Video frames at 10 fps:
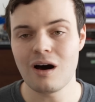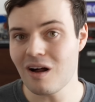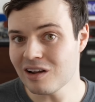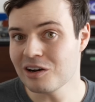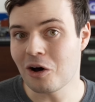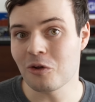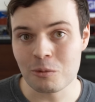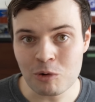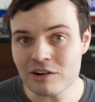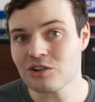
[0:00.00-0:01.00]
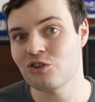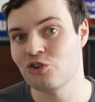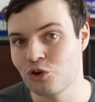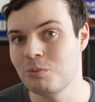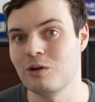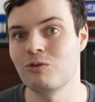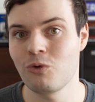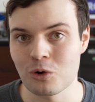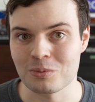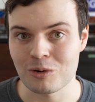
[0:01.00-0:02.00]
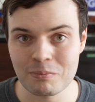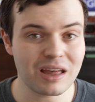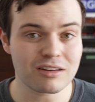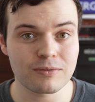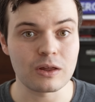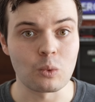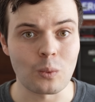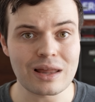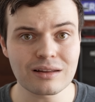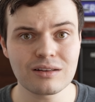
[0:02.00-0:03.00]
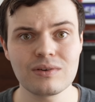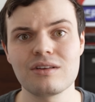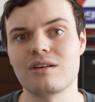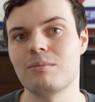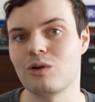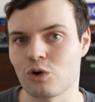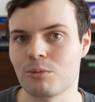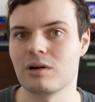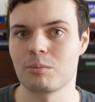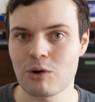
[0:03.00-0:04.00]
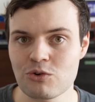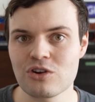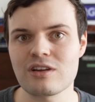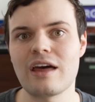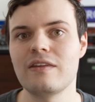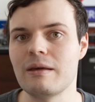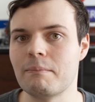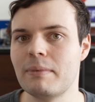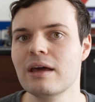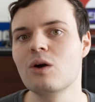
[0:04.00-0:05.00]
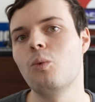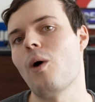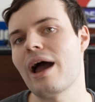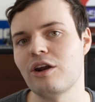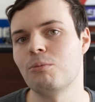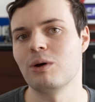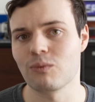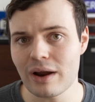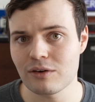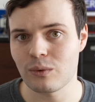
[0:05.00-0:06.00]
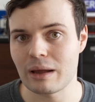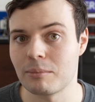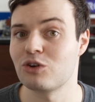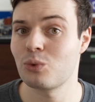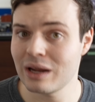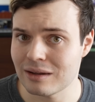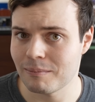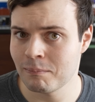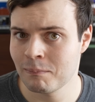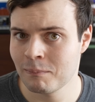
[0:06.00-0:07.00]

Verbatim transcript: All in all, the project should be affordable because of the relatively simple urban approaches and the big wide open right-of-way between them.